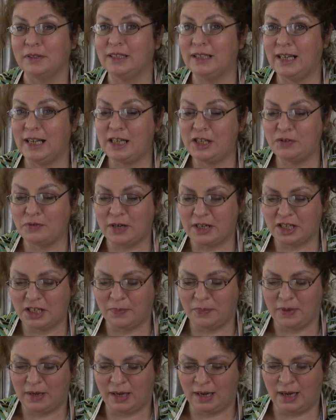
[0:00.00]
today's
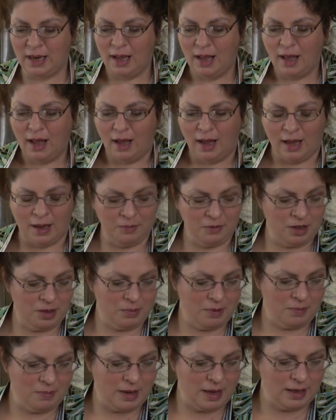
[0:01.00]
recipe, I'm going to
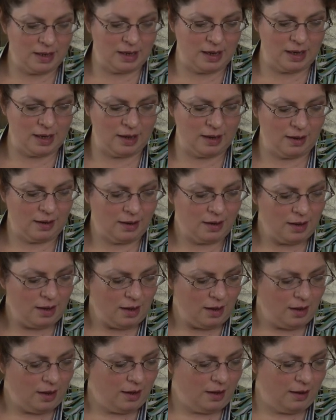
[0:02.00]
be making
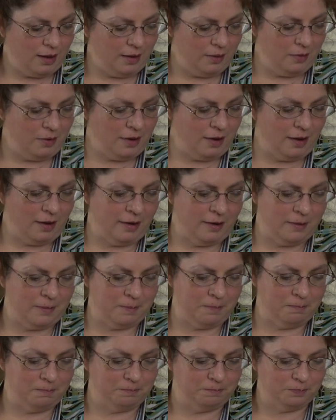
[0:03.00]

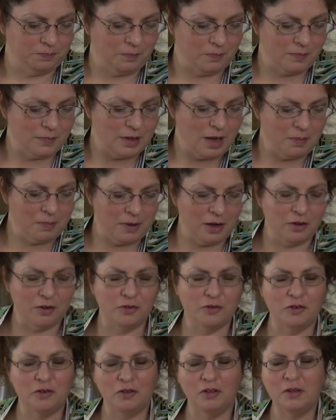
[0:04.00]
my
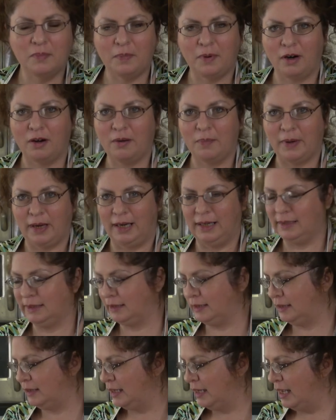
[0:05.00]
granola bar
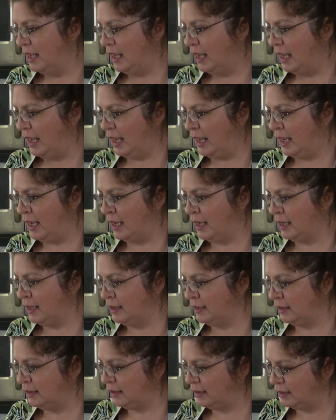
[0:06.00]
bites.
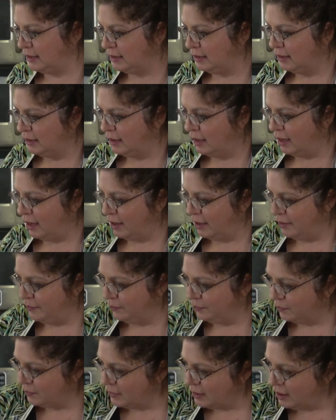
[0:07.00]
And
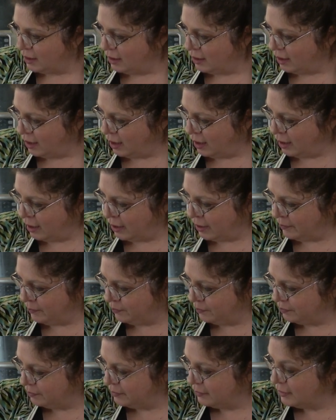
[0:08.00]

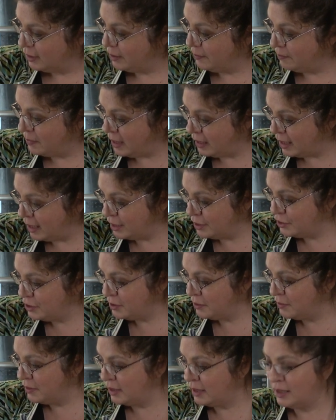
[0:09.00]
baking
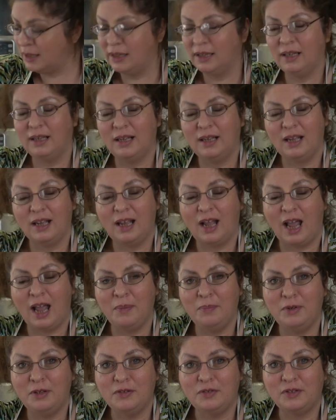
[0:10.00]
soda
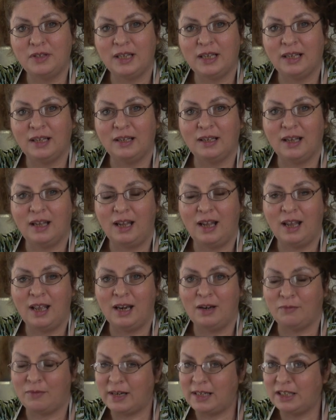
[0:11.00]
I'm using
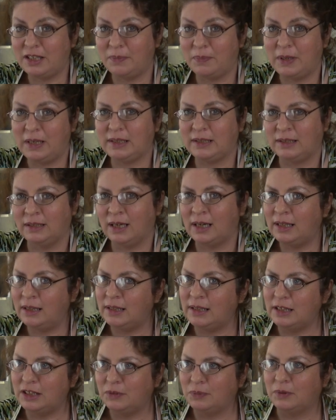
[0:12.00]
in recipes, not
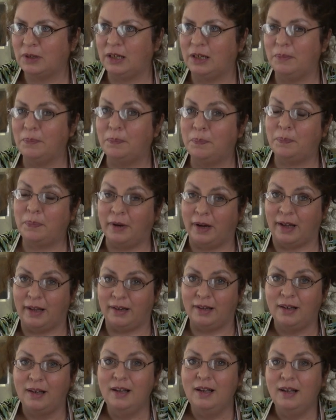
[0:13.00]
this one, but